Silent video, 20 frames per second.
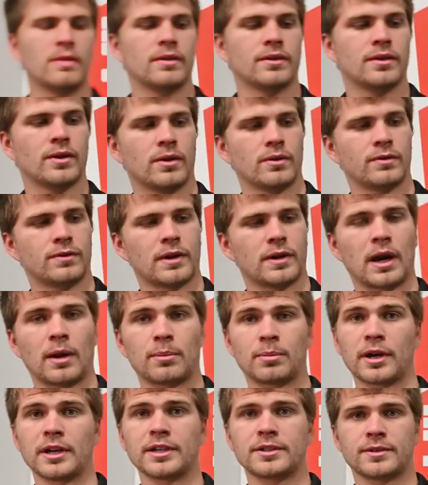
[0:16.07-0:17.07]
So for
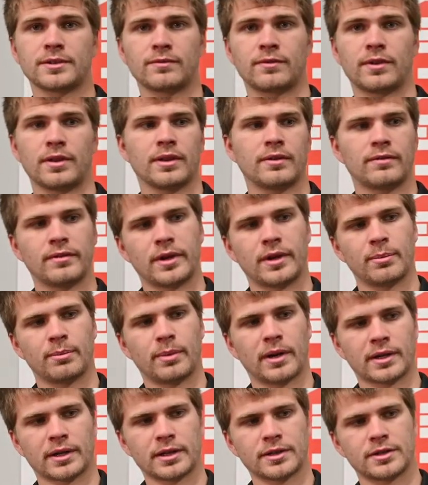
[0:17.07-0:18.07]
operation for the inverted
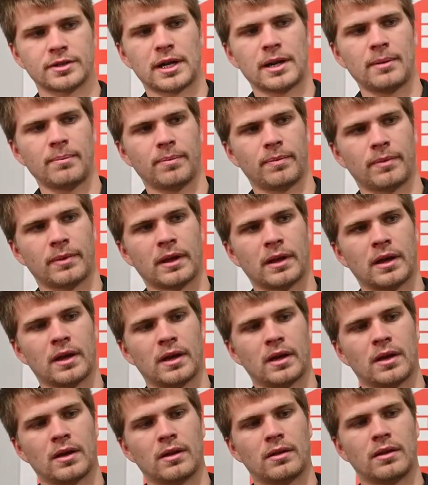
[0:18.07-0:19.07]
bucket trap,
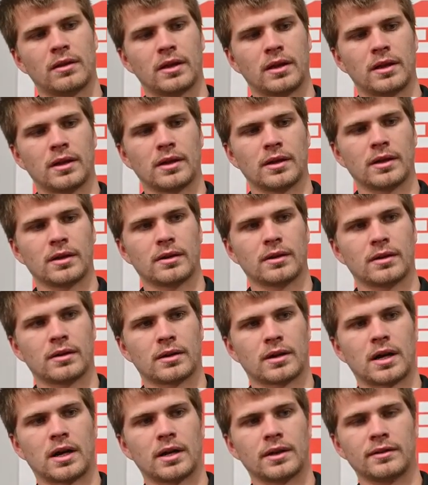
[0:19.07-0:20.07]
the
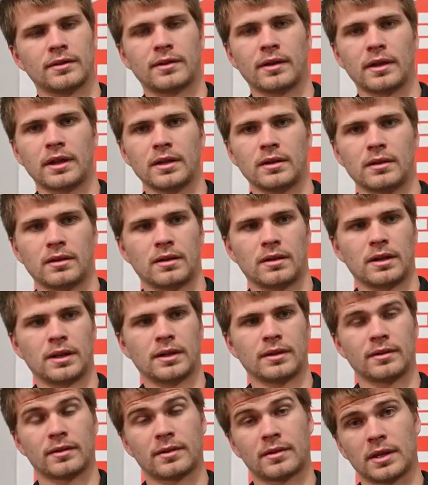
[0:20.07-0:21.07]
condensate
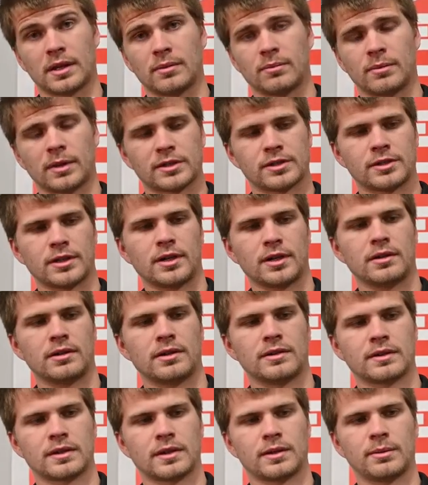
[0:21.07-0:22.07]
and steam mixture
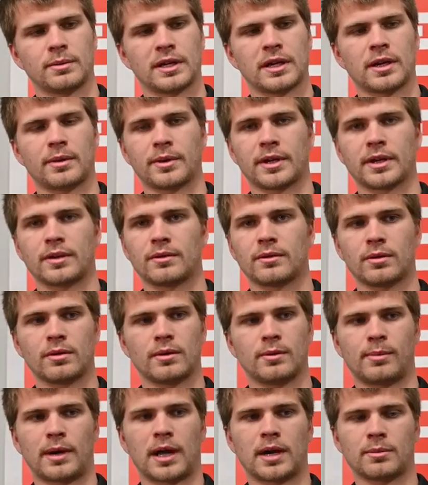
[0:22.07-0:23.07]
is going to be coming in through
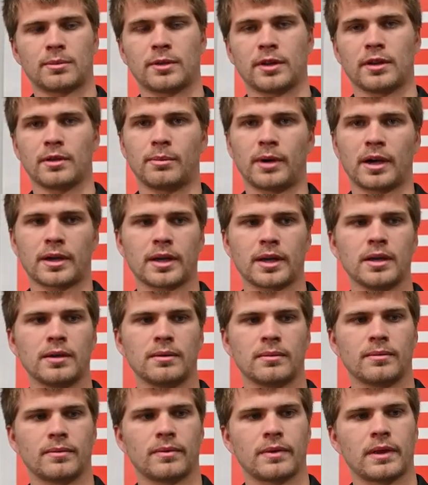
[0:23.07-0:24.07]
the bottom of the bucket,
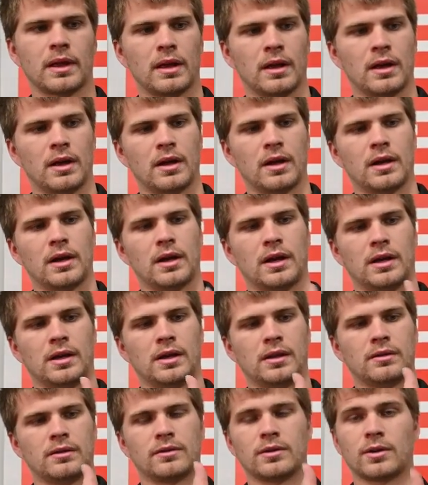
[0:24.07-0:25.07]

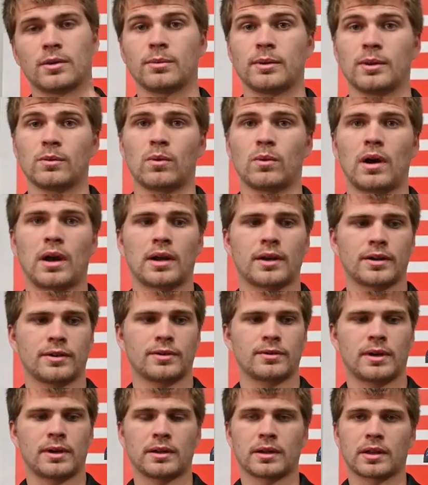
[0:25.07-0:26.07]
and there will be water
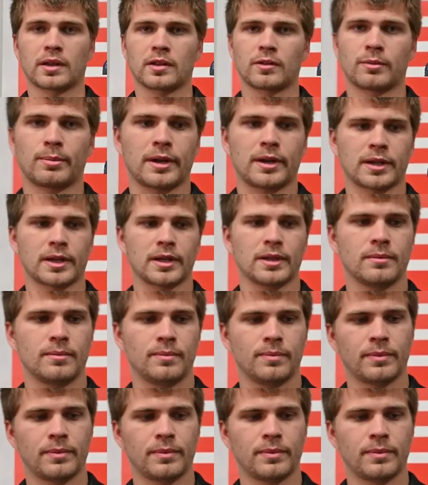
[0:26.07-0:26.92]
surrounding this bucket.